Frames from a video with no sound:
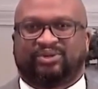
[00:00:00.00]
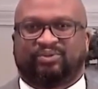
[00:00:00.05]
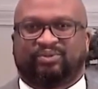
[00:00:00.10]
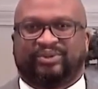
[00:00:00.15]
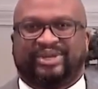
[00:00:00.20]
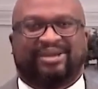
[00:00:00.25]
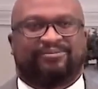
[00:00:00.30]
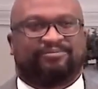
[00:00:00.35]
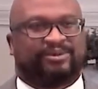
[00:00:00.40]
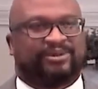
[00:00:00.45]
we
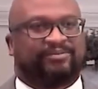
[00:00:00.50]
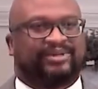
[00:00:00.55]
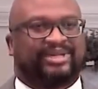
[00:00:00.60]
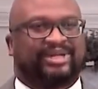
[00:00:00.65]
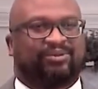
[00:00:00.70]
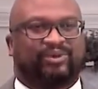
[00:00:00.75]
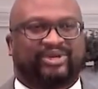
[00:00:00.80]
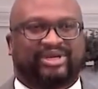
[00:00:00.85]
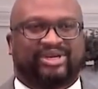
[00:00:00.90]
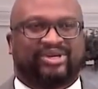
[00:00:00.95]
have people
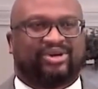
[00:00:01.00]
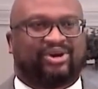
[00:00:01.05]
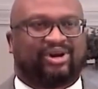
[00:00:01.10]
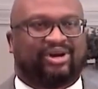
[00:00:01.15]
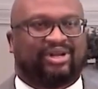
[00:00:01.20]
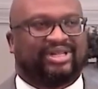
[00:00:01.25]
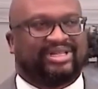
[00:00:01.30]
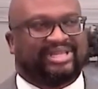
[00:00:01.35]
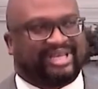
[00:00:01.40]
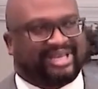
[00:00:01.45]
that we can
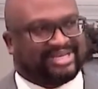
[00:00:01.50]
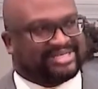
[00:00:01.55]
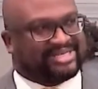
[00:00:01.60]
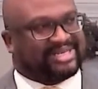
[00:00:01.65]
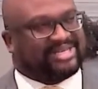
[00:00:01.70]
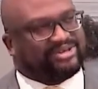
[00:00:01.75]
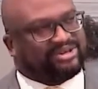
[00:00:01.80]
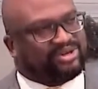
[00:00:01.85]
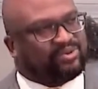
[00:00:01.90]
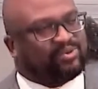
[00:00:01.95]
call and they can say,
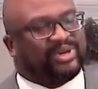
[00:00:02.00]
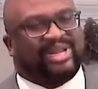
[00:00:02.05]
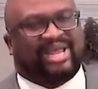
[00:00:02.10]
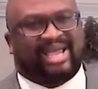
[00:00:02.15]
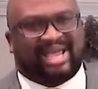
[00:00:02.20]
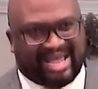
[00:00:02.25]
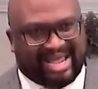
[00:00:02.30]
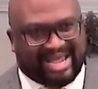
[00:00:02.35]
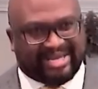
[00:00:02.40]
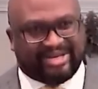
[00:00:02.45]
you know what?
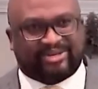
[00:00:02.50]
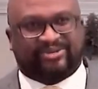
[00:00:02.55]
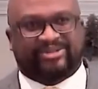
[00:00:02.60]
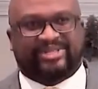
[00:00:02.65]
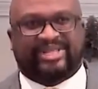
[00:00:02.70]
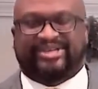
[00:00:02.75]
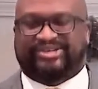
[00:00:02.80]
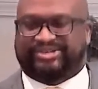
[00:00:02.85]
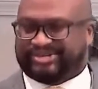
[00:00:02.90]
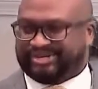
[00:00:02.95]
I know
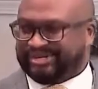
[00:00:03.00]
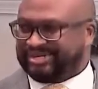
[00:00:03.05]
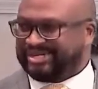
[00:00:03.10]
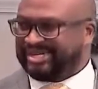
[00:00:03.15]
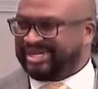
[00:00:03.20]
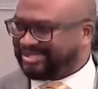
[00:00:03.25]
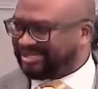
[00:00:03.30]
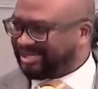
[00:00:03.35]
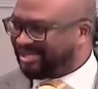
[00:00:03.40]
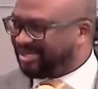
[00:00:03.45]
that church.
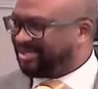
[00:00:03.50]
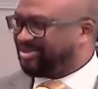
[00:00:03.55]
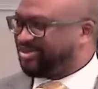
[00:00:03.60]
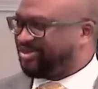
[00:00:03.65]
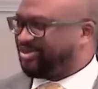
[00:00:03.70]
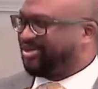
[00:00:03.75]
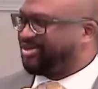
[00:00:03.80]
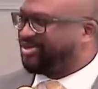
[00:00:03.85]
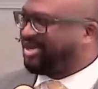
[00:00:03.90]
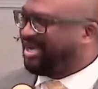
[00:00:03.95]
That's a good
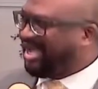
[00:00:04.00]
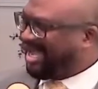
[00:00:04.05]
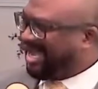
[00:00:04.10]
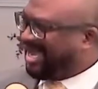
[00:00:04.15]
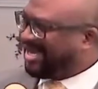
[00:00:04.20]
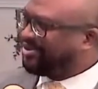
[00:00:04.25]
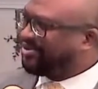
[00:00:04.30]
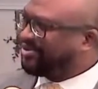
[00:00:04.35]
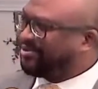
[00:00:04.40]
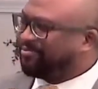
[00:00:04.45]
church. I
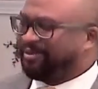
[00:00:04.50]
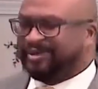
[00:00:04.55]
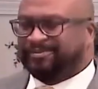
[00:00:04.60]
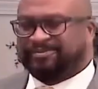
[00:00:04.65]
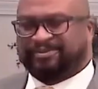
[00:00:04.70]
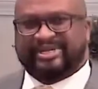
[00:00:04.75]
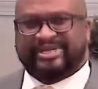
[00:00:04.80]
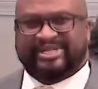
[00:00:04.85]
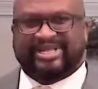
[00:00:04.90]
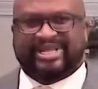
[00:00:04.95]
know the
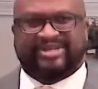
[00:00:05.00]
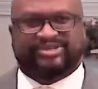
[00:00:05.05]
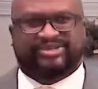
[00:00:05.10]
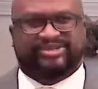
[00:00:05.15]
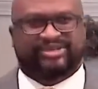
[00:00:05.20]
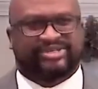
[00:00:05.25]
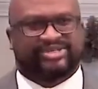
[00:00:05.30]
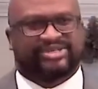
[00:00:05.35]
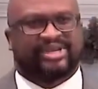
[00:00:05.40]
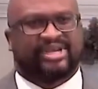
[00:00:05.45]
people in that
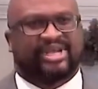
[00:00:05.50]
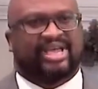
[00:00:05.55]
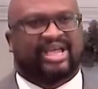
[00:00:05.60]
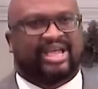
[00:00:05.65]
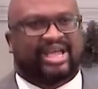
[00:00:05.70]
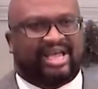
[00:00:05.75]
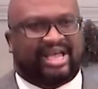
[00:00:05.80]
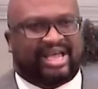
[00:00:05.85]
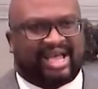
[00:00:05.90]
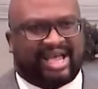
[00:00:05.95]
church.
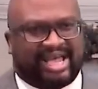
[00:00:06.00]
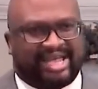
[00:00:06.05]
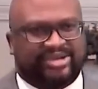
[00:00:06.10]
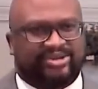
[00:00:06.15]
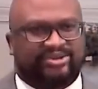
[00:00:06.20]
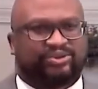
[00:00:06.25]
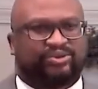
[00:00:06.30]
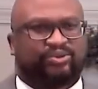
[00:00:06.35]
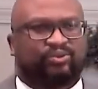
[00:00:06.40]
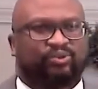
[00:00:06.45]
I
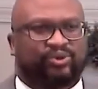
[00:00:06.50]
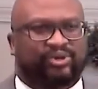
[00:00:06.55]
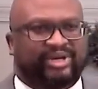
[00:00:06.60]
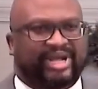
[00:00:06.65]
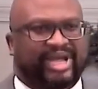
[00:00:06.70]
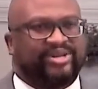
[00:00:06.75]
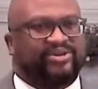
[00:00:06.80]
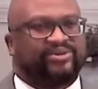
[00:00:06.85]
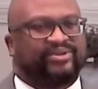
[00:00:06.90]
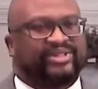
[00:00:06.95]
know the word.
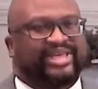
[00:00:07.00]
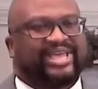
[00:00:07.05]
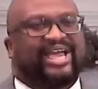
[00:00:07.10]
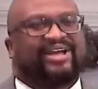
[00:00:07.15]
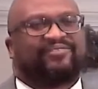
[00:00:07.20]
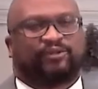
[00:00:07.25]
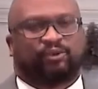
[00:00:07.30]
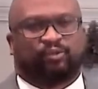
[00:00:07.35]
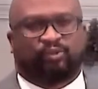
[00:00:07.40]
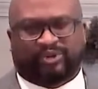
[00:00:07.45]
I know they
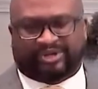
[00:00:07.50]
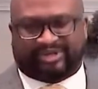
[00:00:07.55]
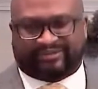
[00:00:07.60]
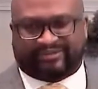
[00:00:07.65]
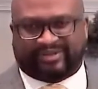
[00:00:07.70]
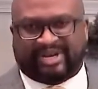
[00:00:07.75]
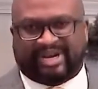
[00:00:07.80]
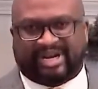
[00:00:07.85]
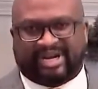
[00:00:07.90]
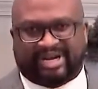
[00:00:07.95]
have the word of
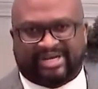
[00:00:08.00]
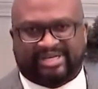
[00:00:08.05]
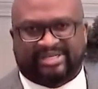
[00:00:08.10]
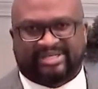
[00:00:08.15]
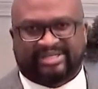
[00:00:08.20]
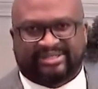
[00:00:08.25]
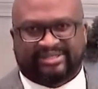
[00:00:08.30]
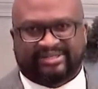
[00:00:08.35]
God.